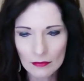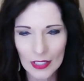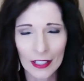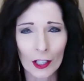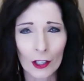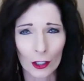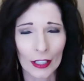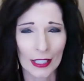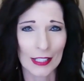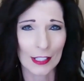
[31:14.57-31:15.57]
and hearing
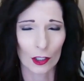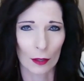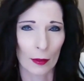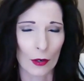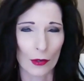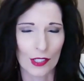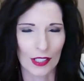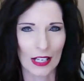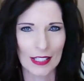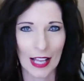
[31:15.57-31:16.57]
crickets on your post?
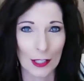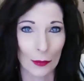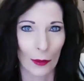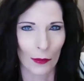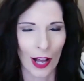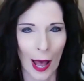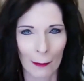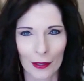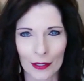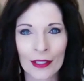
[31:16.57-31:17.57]
Because that's what will
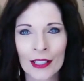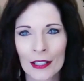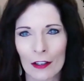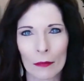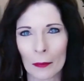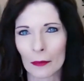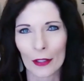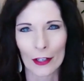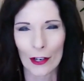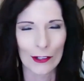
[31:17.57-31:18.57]
happen if people
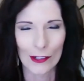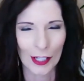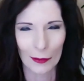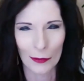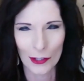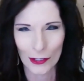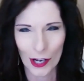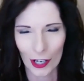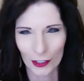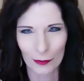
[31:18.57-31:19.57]
don't understand what you're
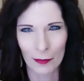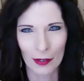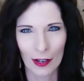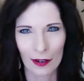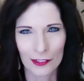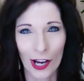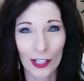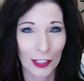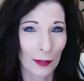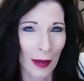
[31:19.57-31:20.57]
talking
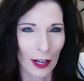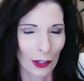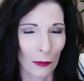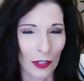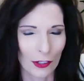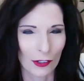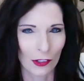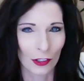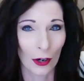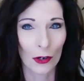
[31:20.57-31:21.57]
about or what you're,
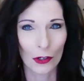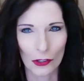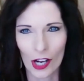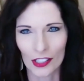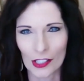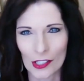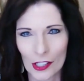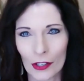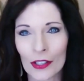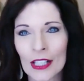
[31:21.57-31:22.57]
who you're talking
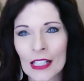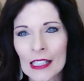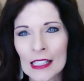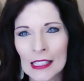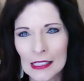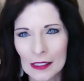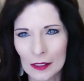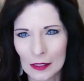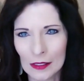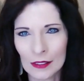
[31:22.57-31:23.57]
to.
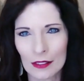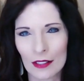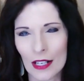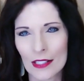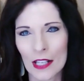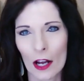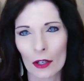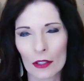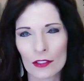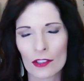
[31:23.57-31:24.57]

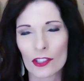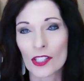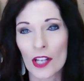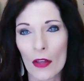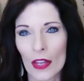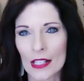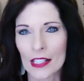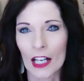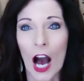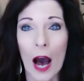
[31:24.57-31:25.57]
So just know that it's
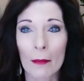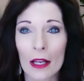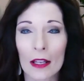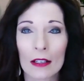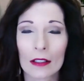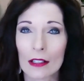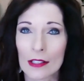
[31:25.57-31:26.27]
a common